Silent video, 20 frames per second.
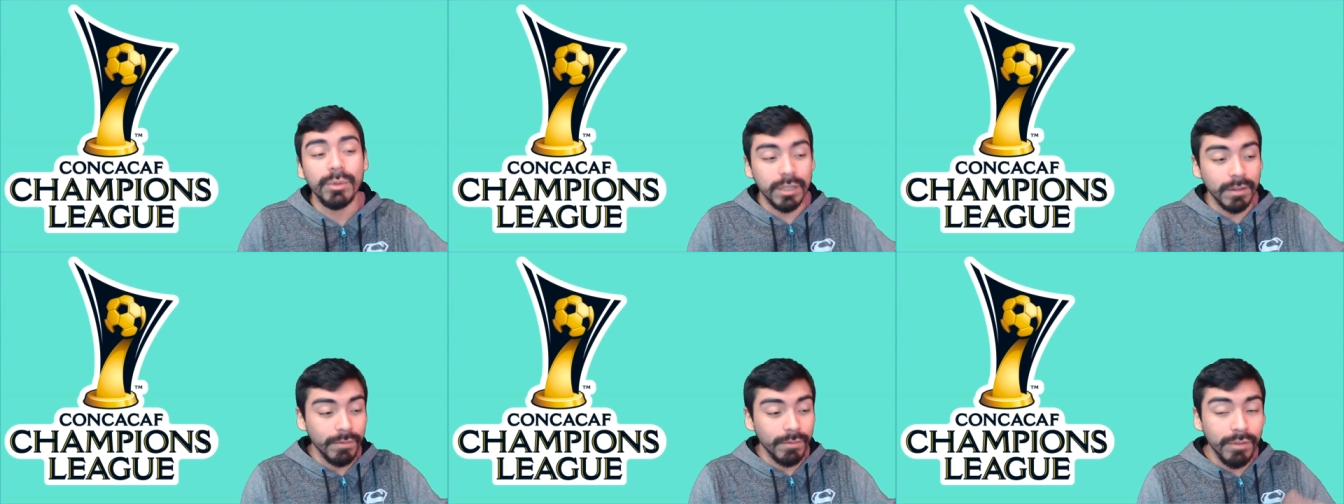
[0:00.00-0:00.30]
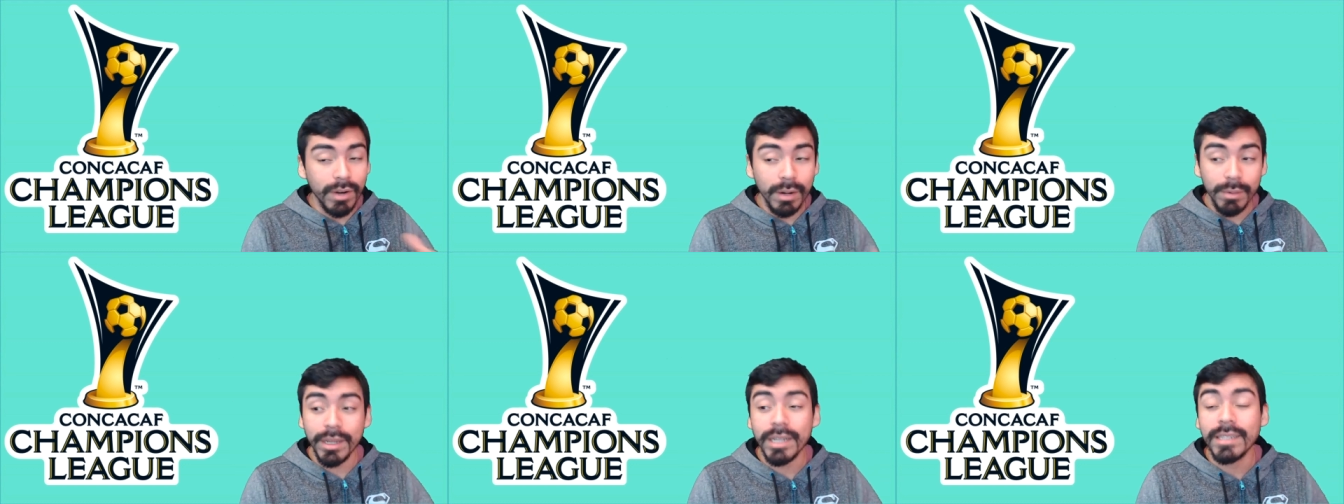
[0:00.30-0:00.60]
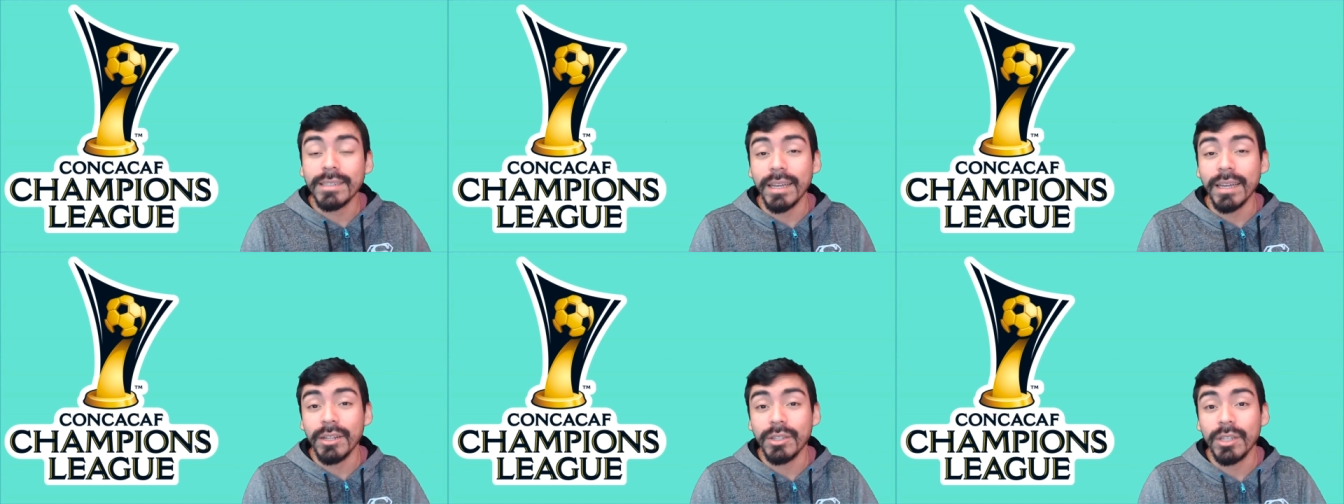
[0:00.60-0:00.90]
which I'm very
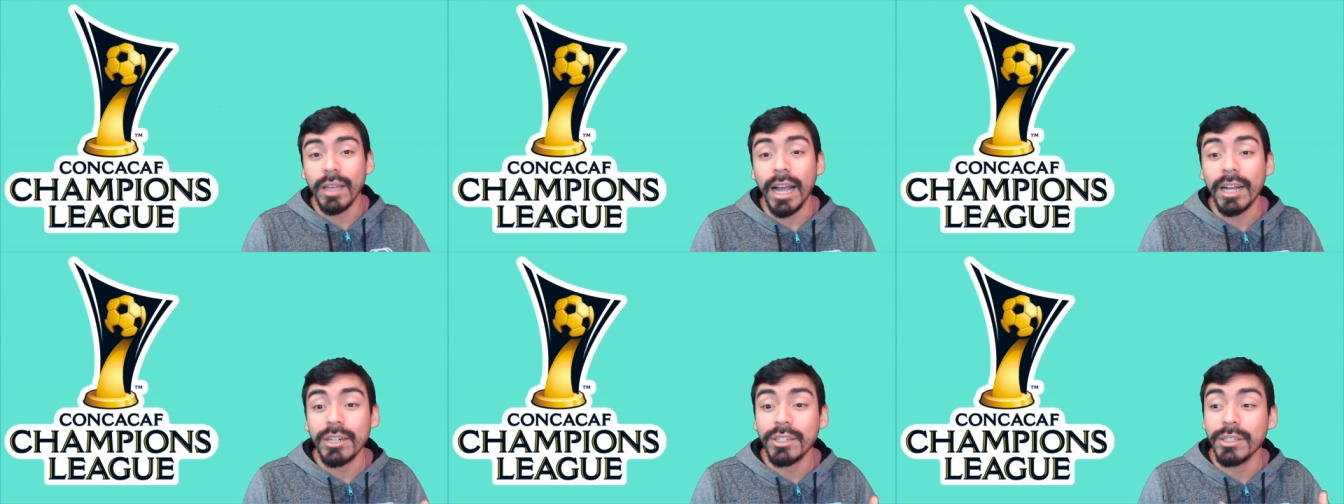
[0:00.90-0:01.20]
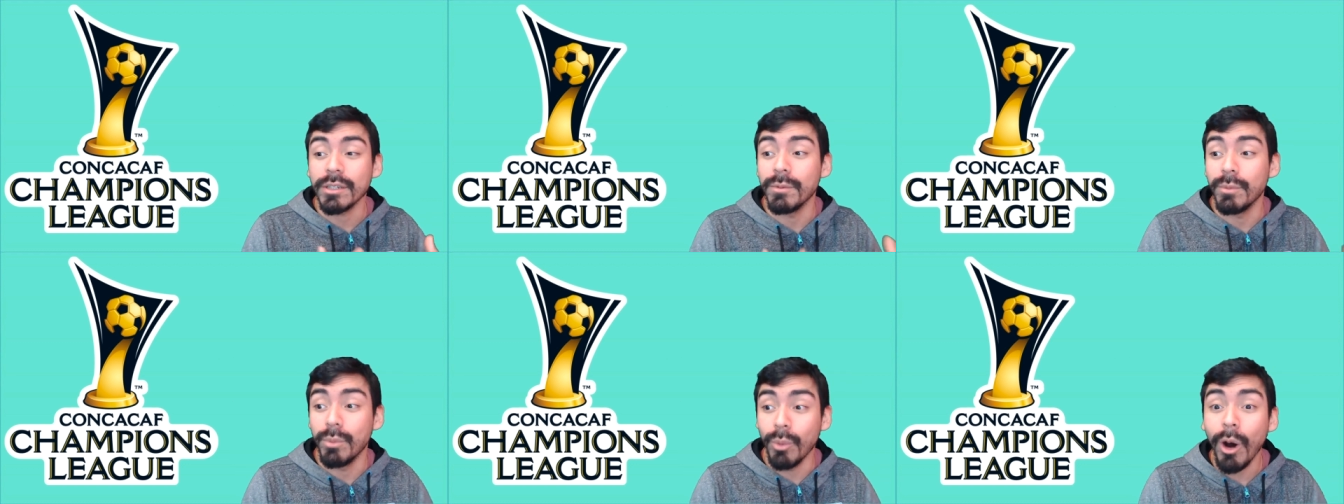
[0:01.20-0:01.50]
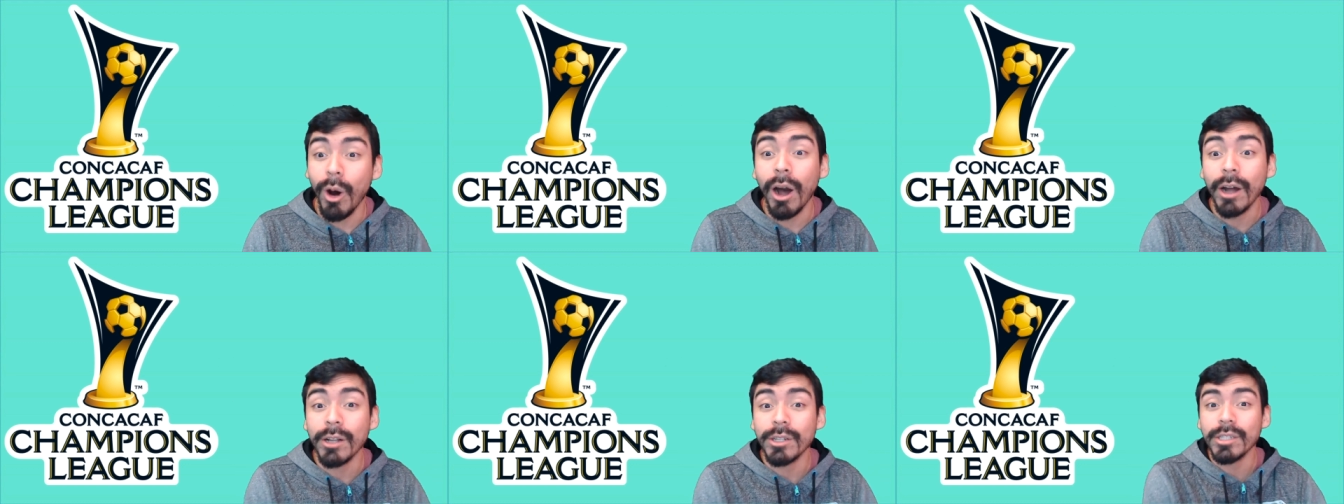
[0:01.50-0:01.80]
excited to actually
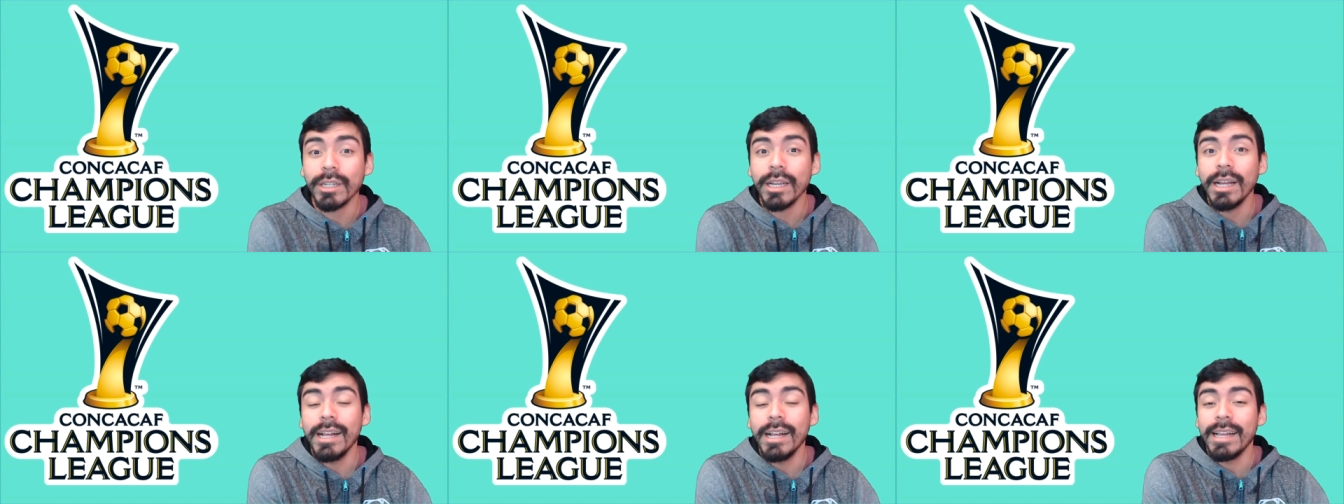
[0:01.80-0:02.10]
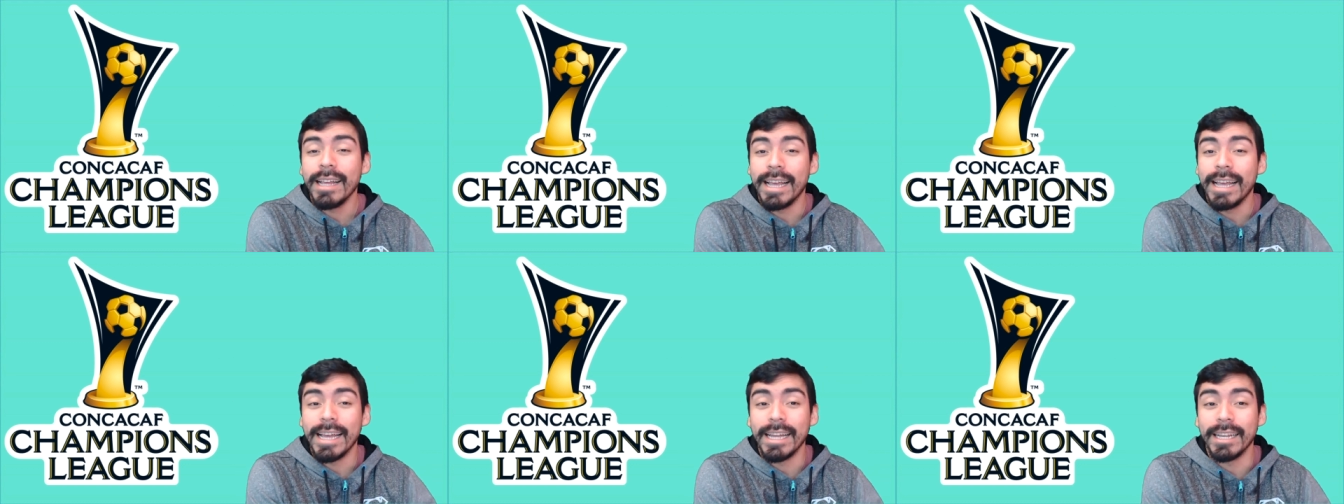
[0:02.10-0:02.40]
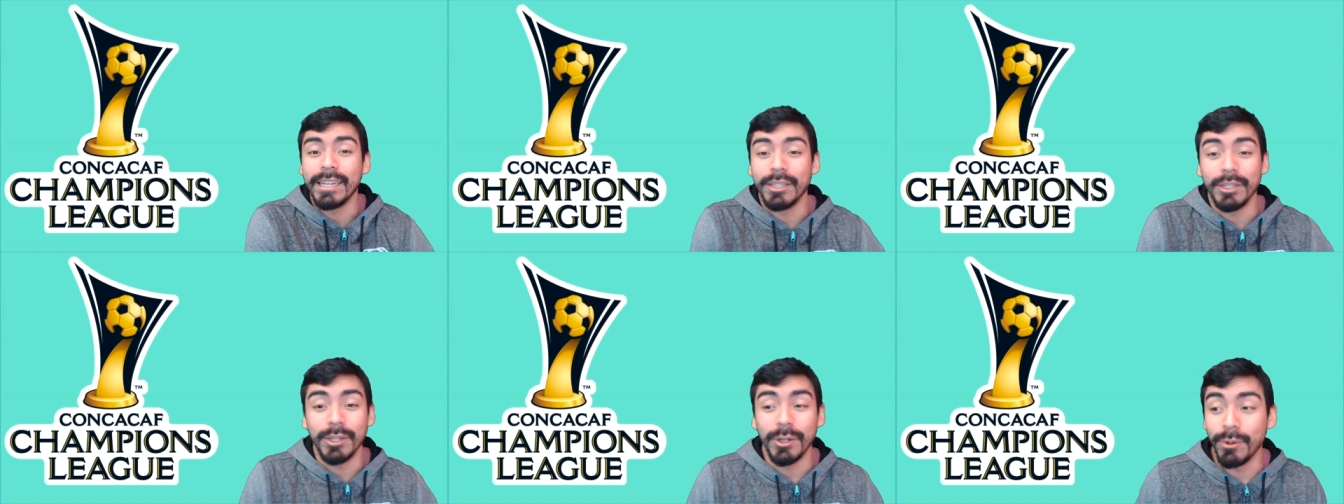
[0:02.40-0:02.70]
watch
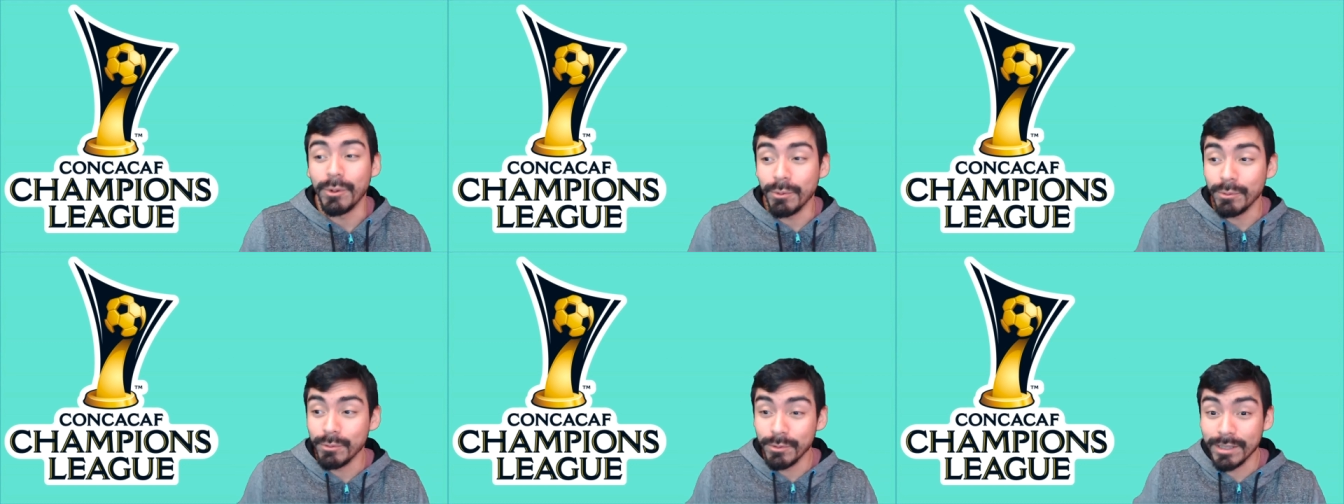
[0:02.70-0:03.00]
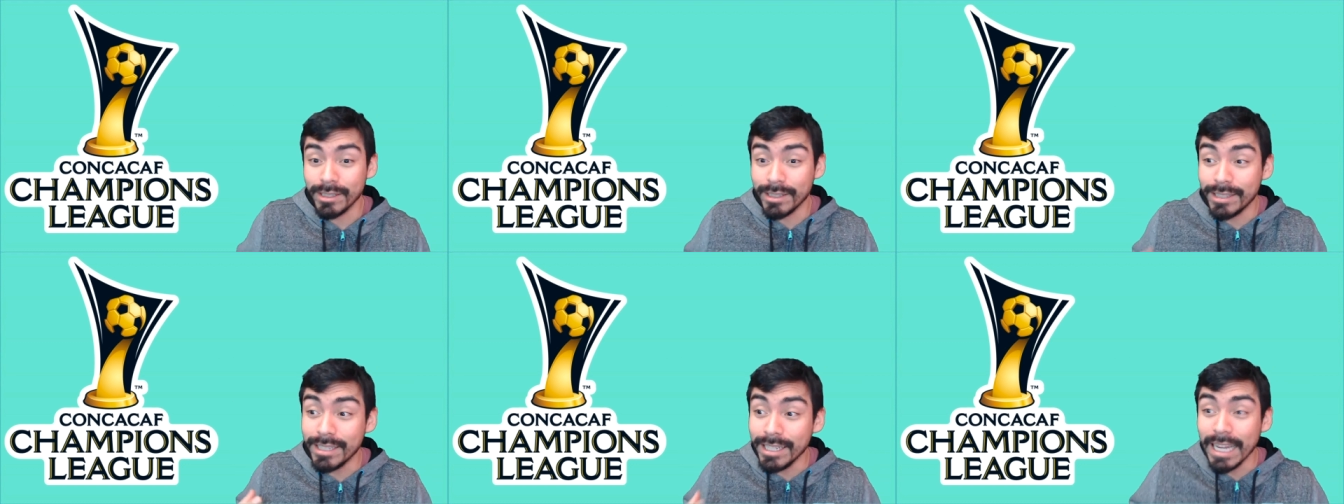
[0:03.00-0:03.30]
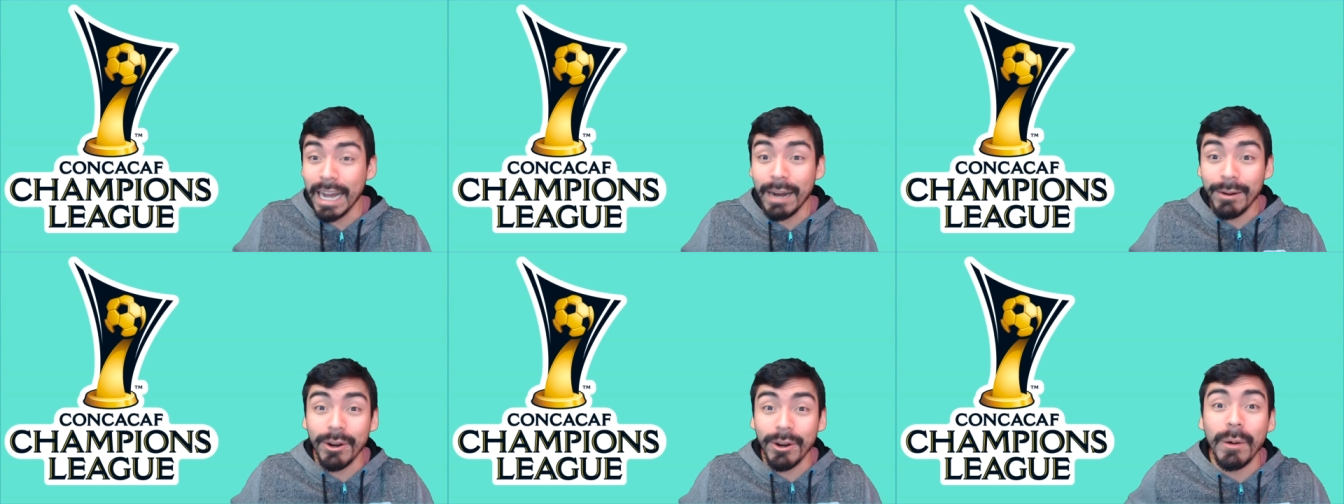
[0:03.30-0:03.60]
and, you know,
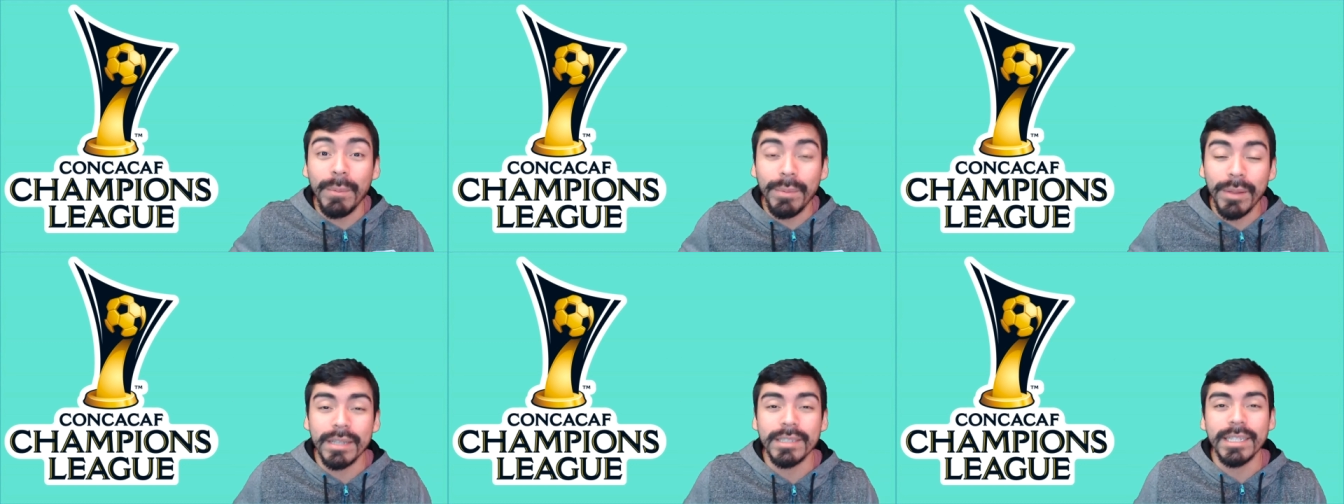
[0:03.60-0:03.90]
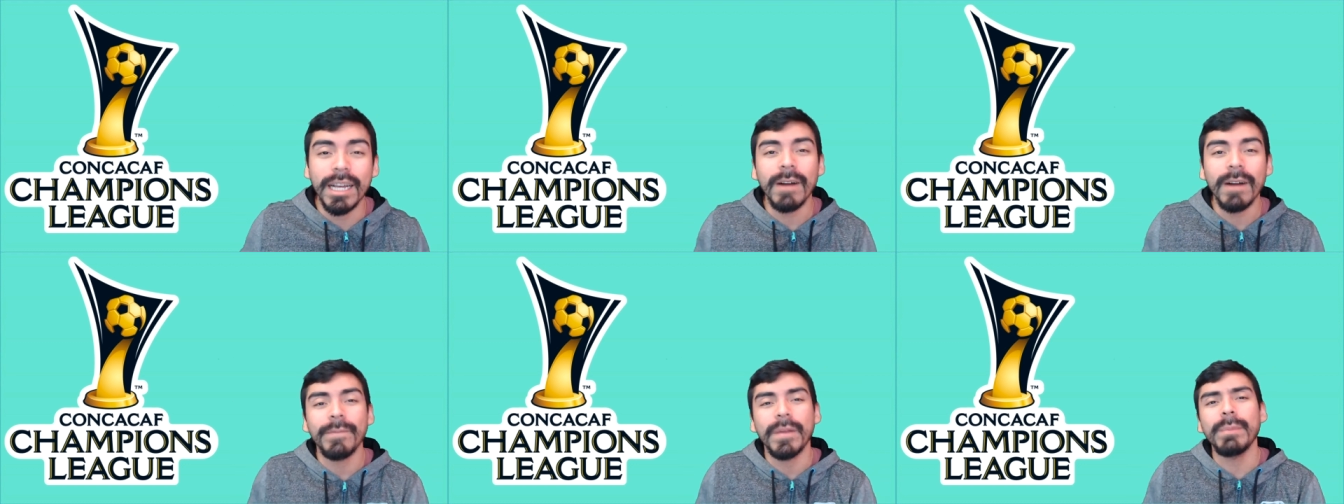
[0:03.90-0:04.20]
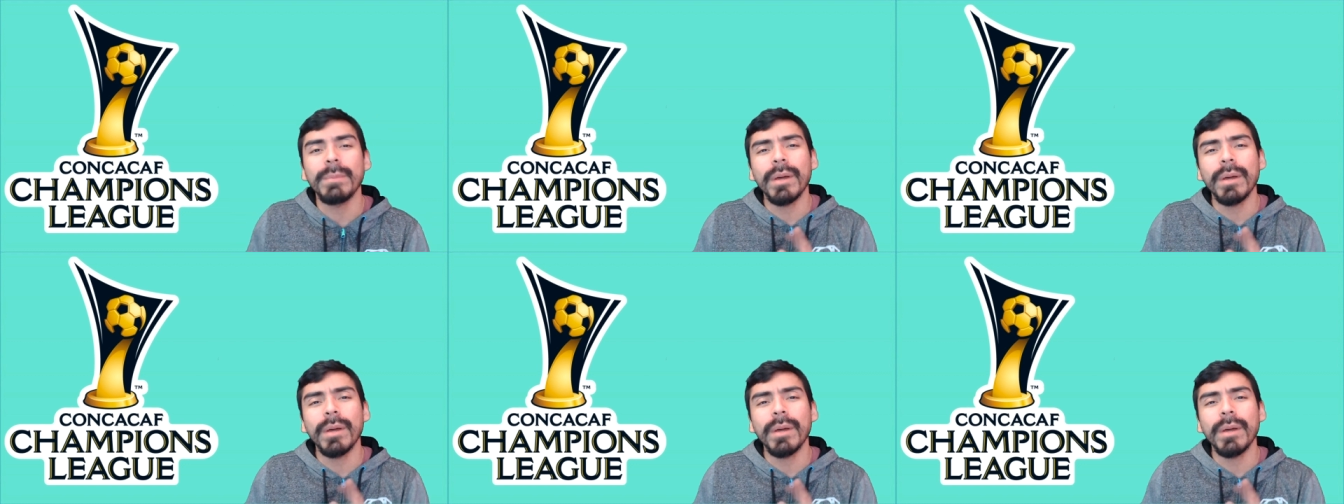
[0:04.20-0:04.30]
see how it all plays out.